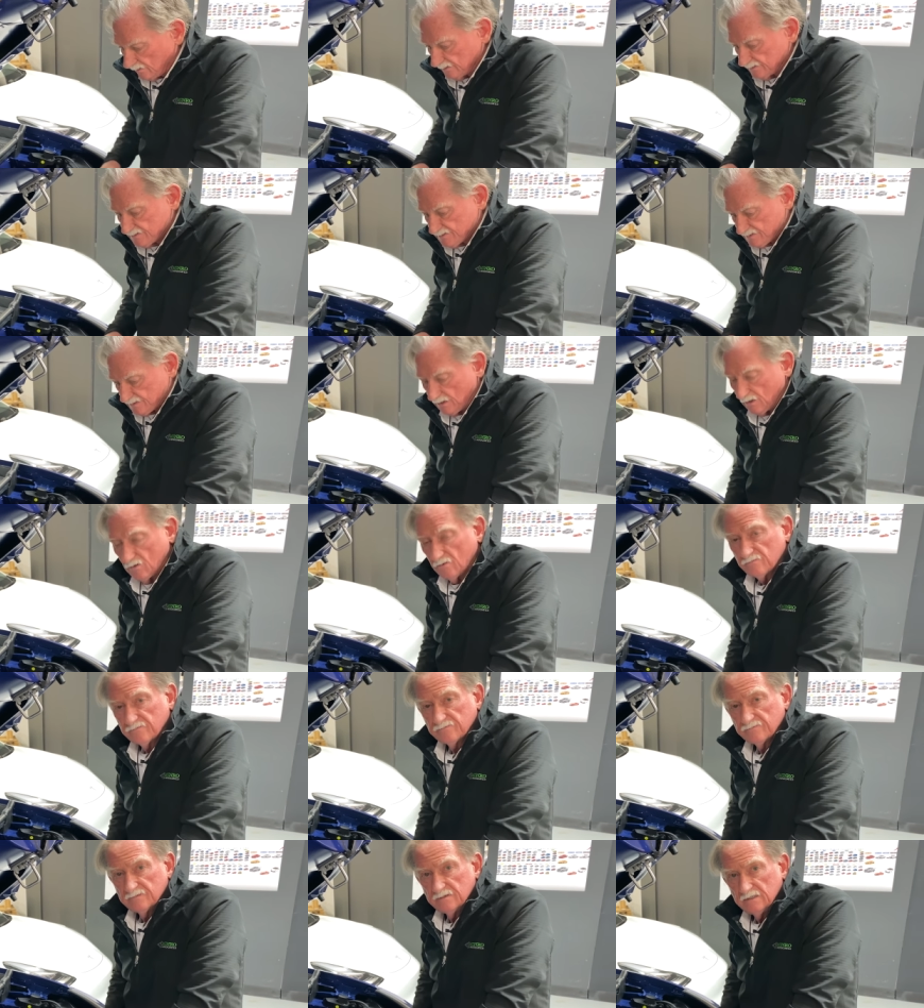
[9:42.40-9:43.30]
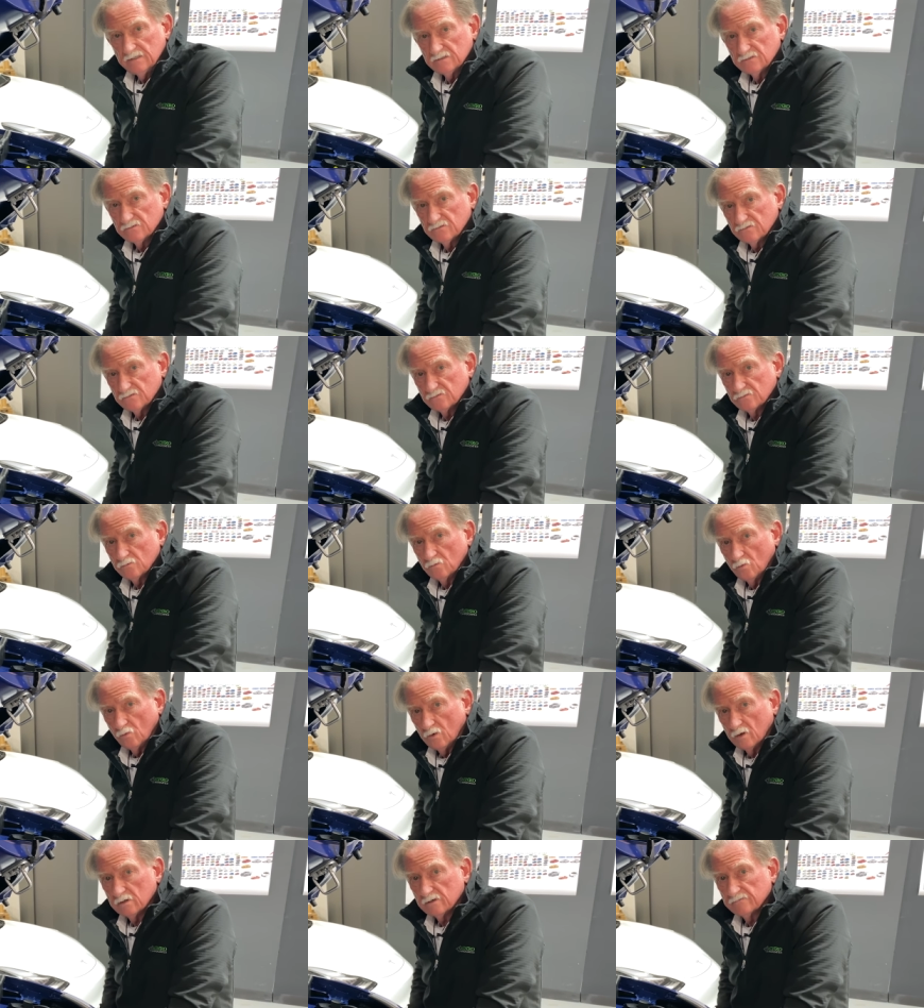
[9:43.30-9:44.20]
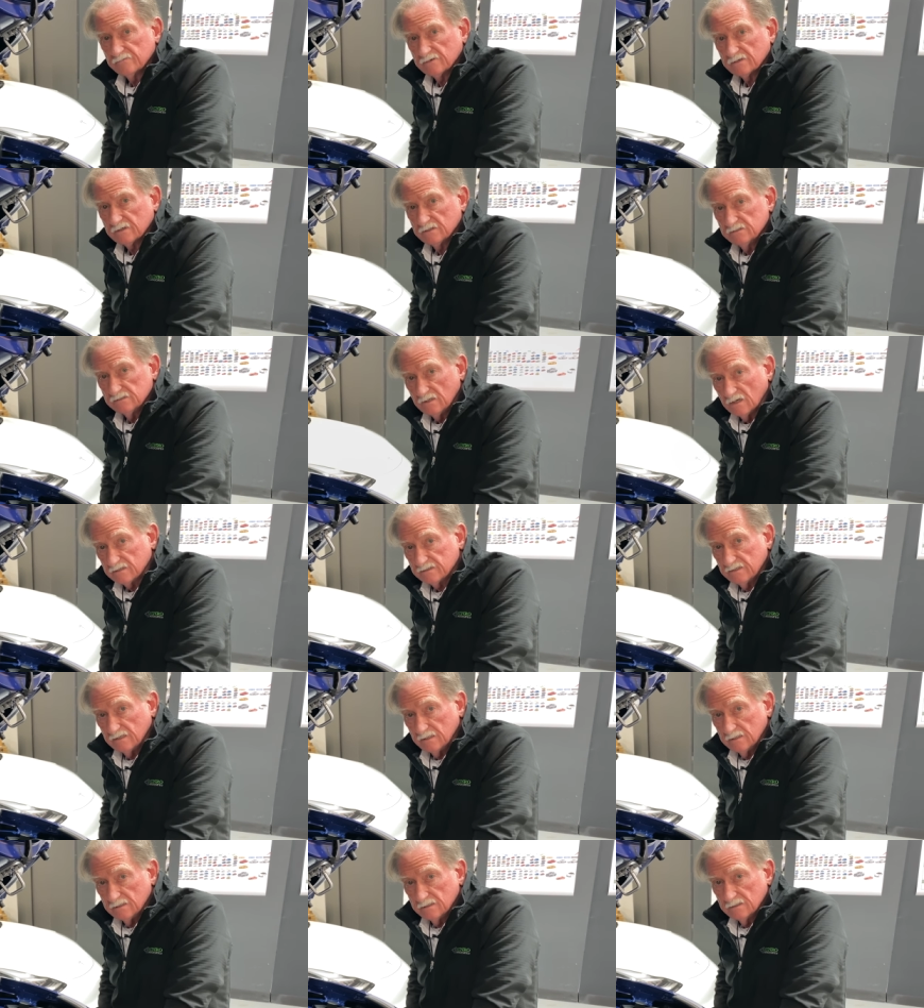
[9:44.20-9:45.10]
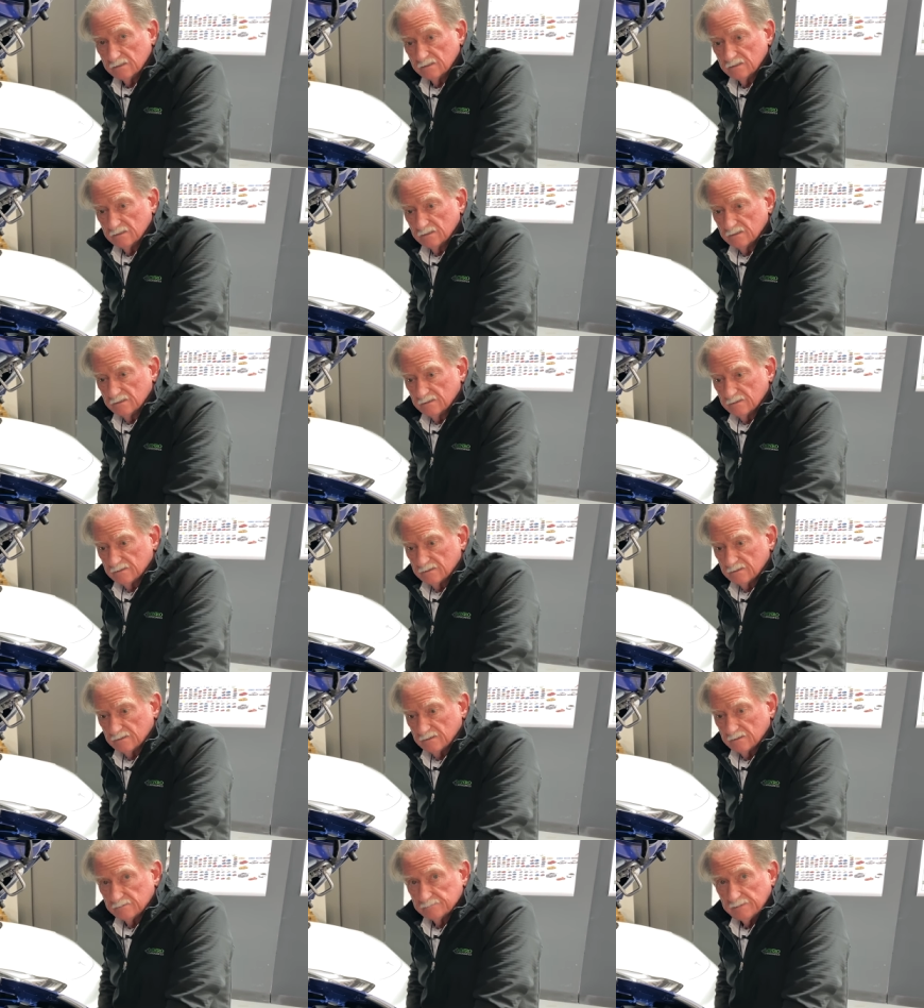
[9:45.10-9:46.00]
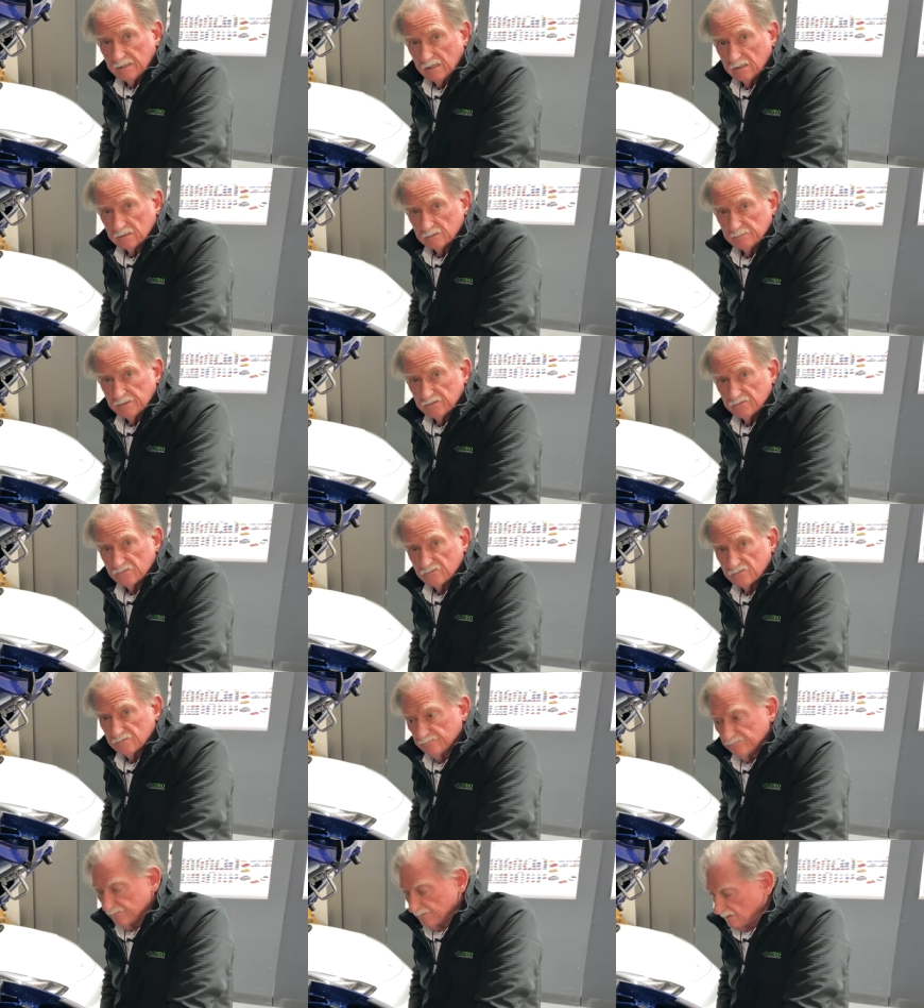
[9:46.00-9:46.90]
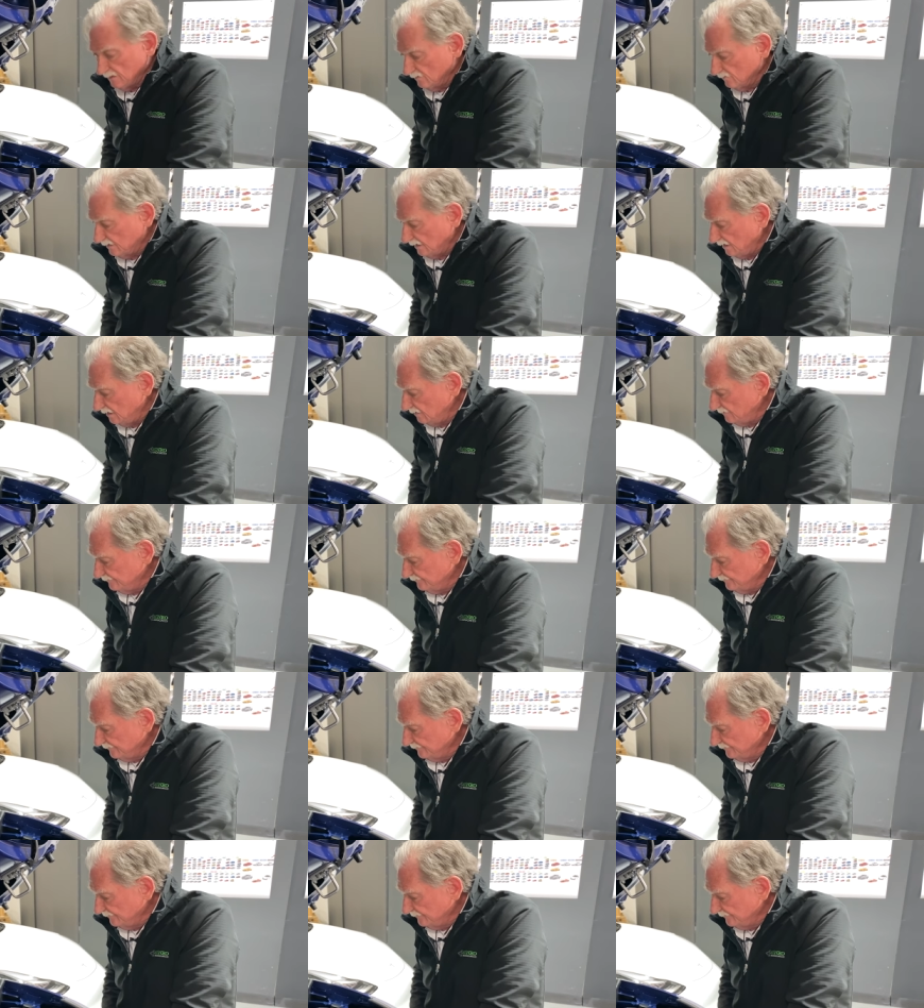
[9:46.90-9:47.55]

itself is one of the conducting um, elements, okay?